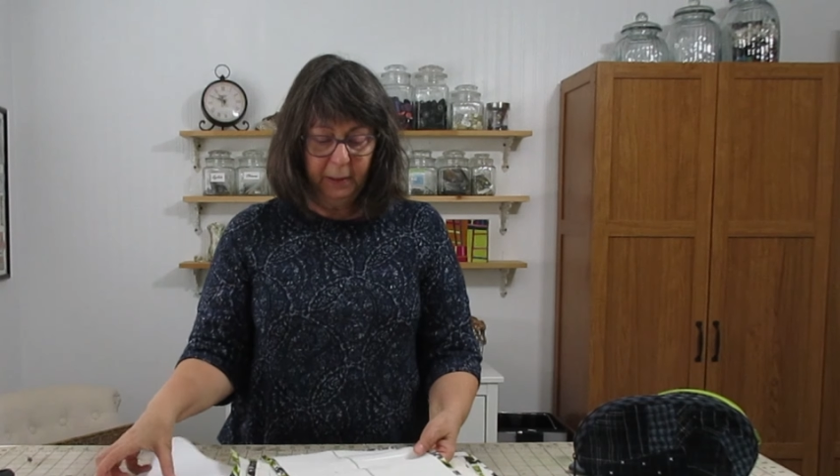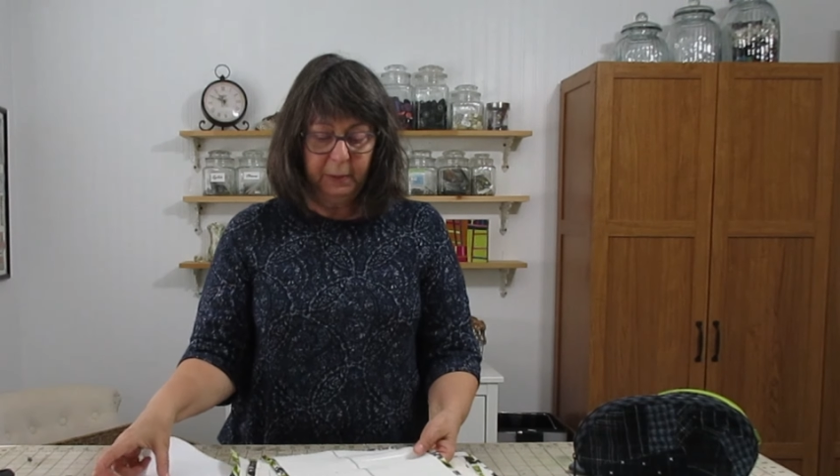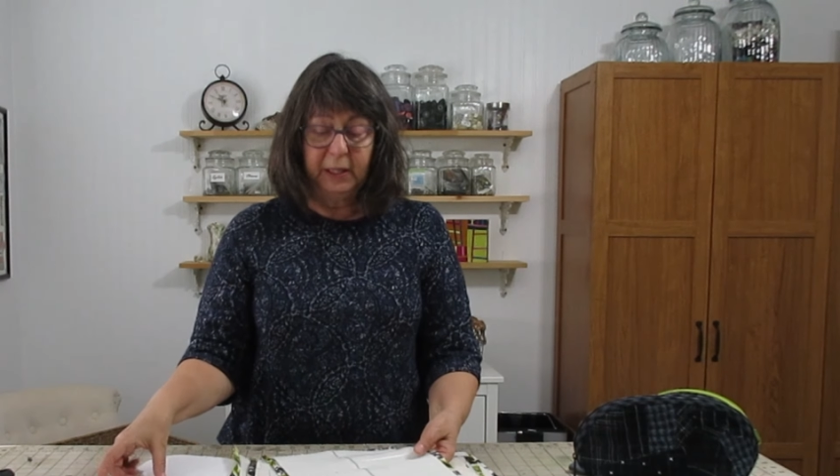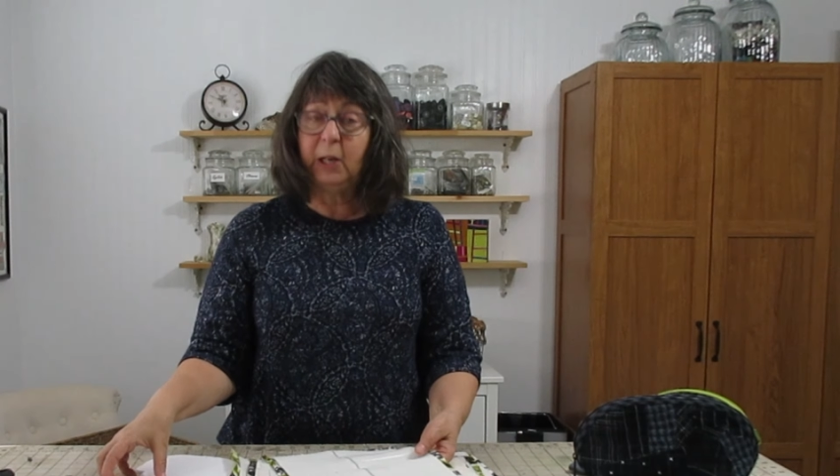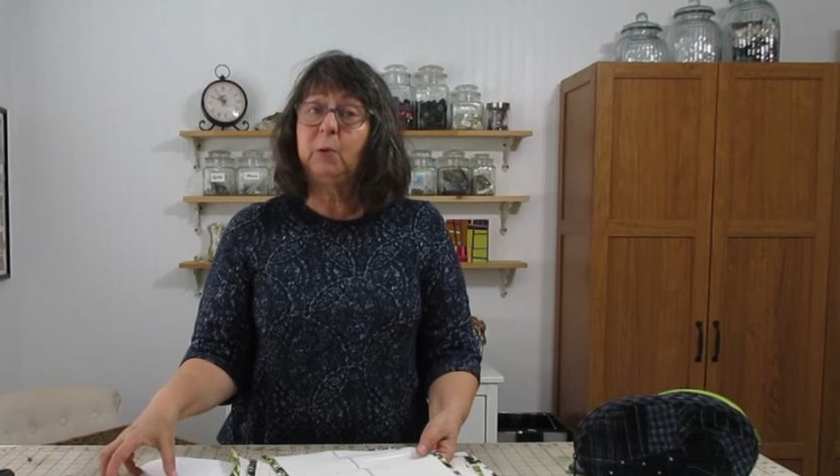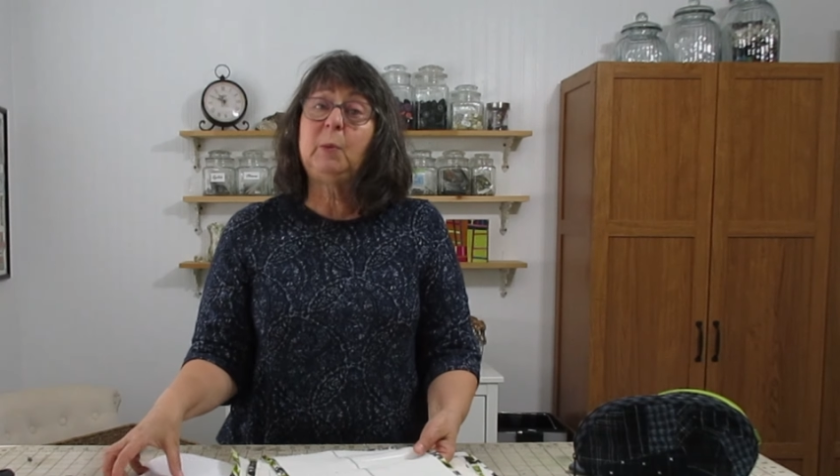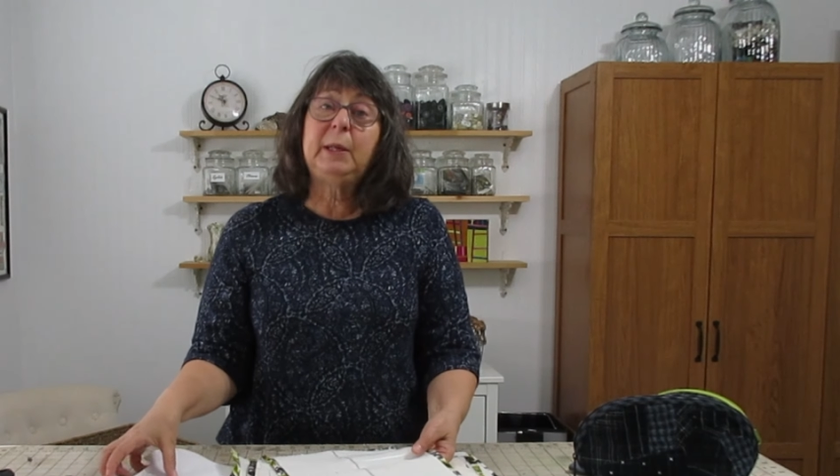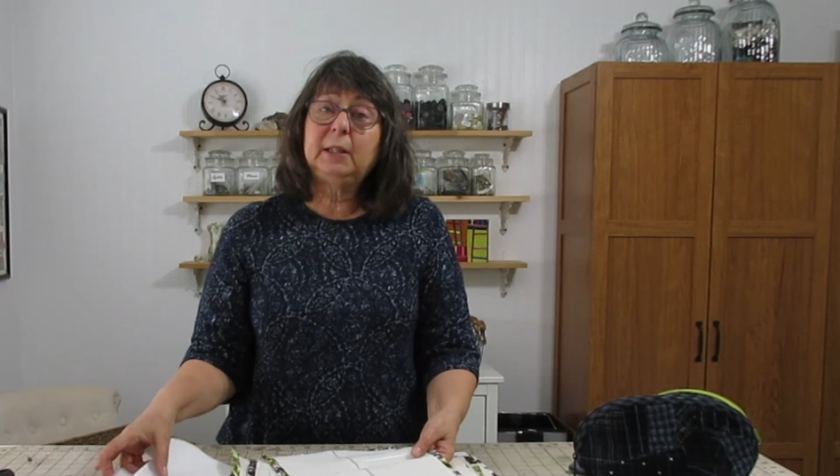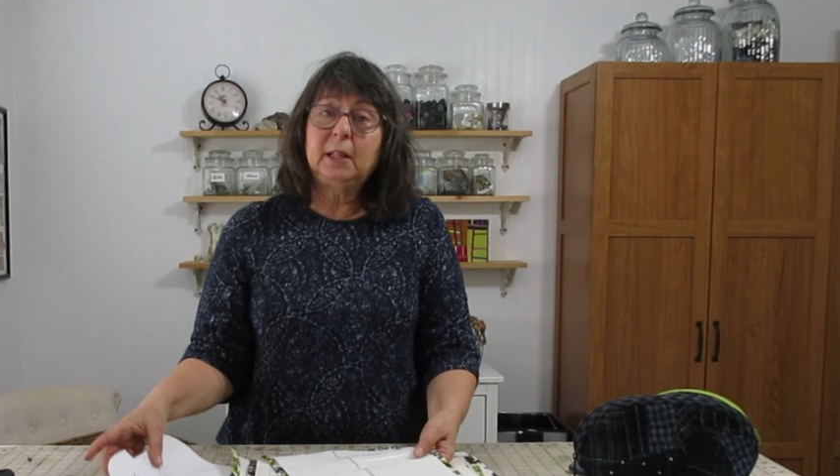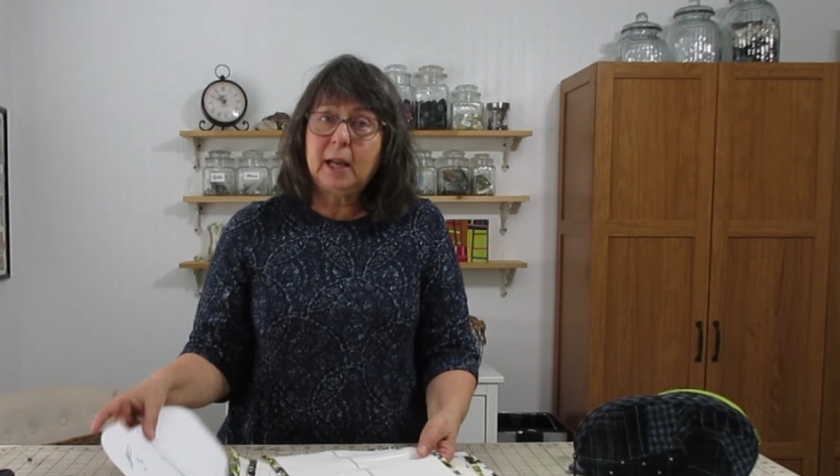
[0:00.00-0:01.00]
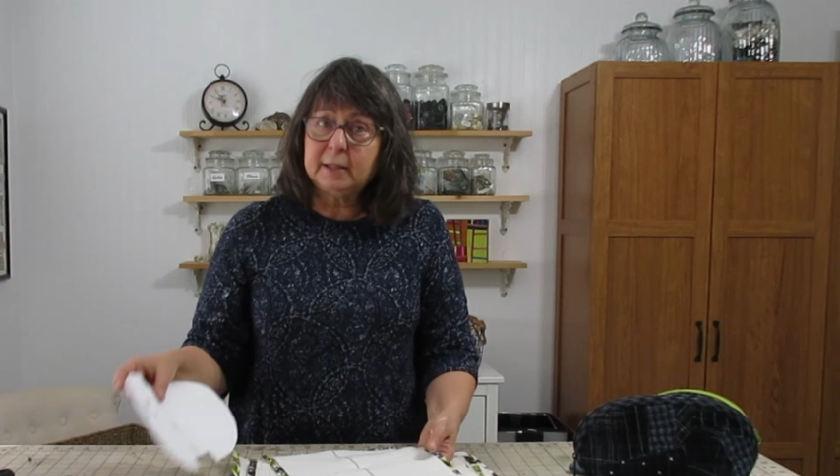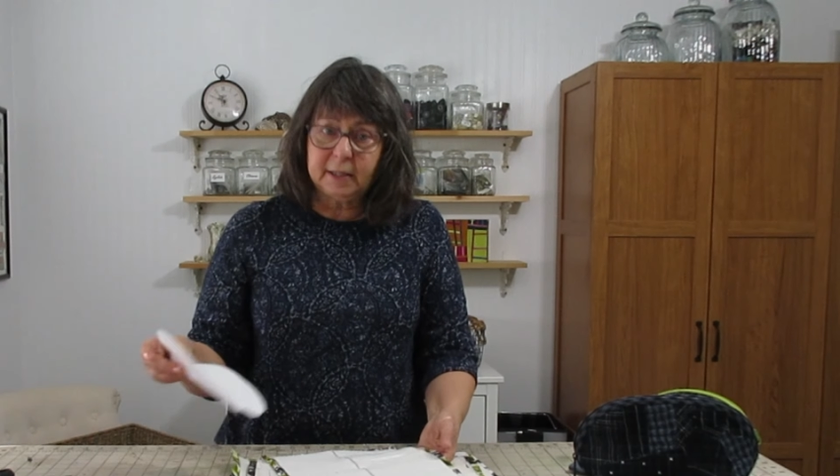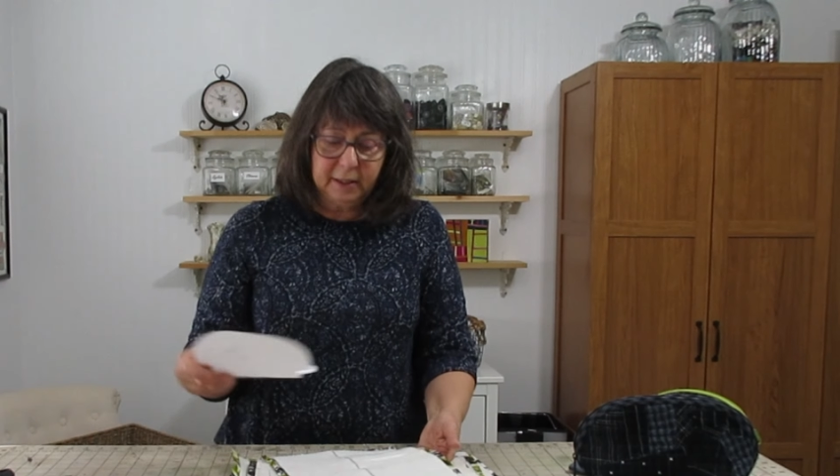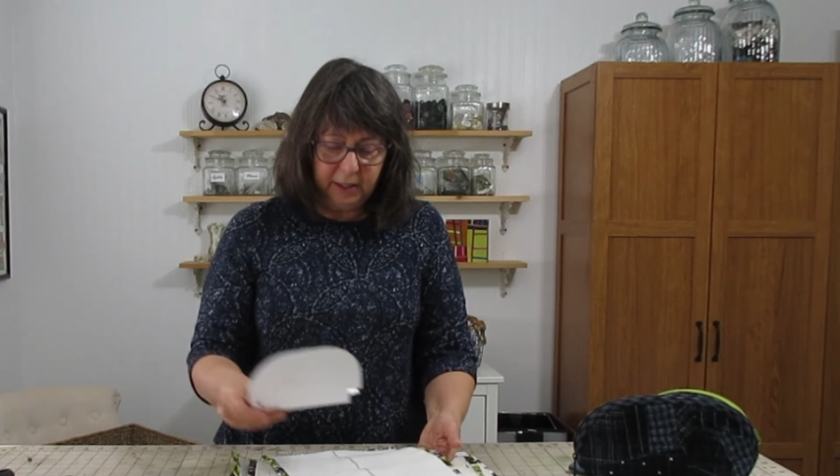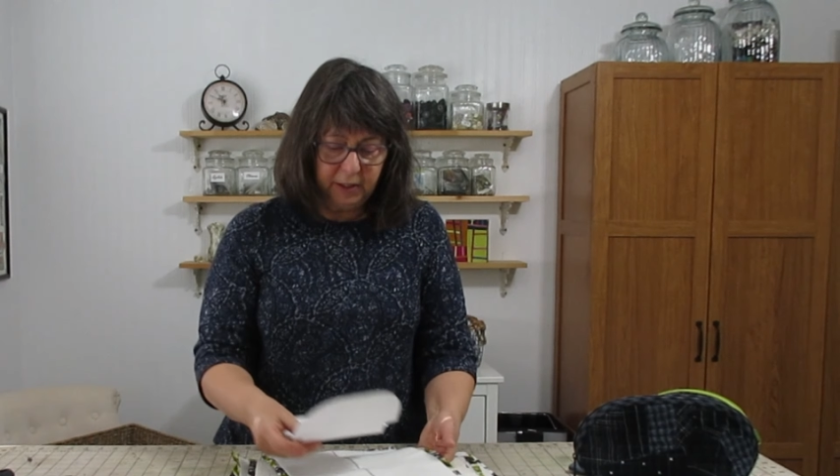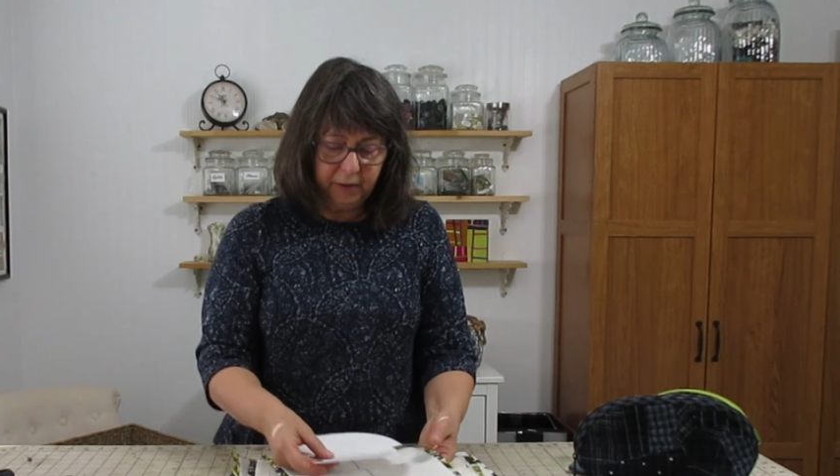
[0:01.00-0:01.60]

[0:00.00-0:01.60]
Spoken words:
but there will be lots and lots of